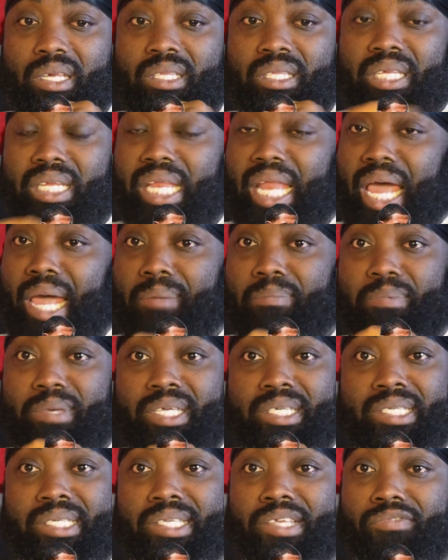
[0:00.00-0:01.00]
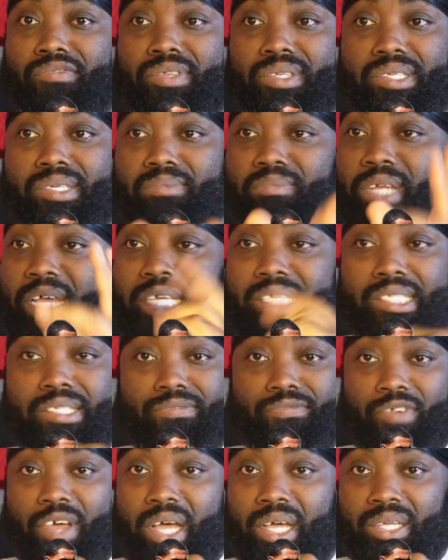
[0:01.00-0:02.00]
The lap is giving some
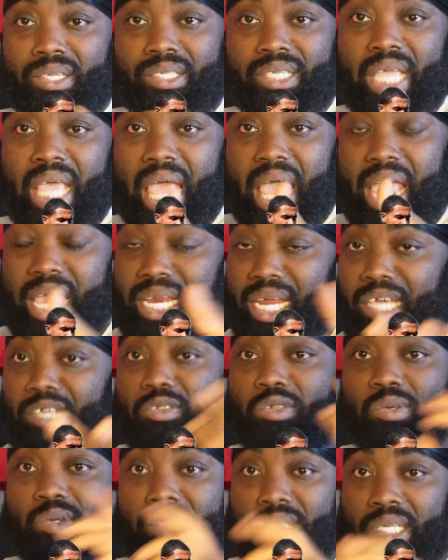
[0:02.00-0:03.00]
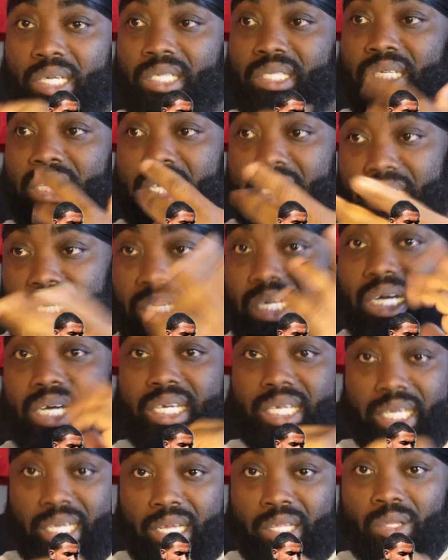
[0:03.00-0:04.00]
nasty fouls, and as a result, he
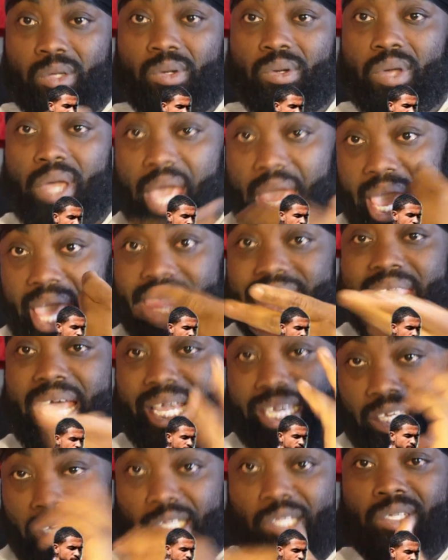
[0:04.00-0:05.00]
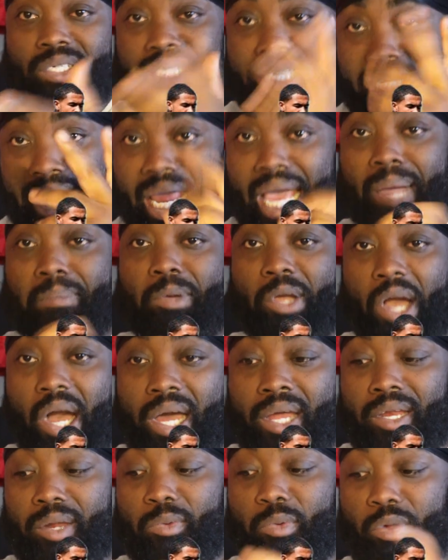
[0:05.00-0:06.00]
got a yellow. And that yellow Delap
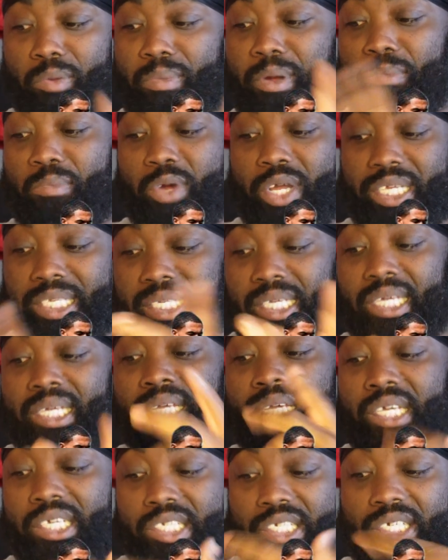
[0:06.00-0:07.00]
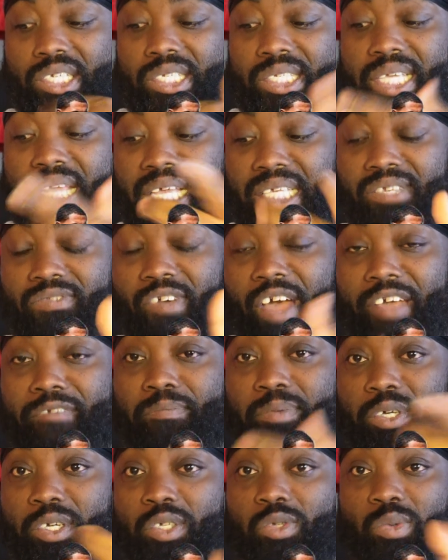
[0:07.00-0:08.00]
got, remember I said, Chelsea has 5
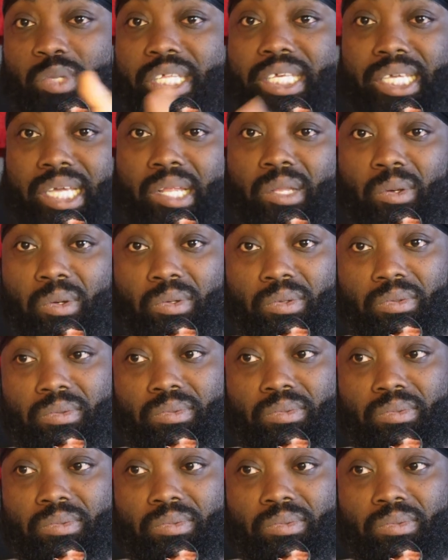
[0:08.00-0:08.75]
players with a yellow.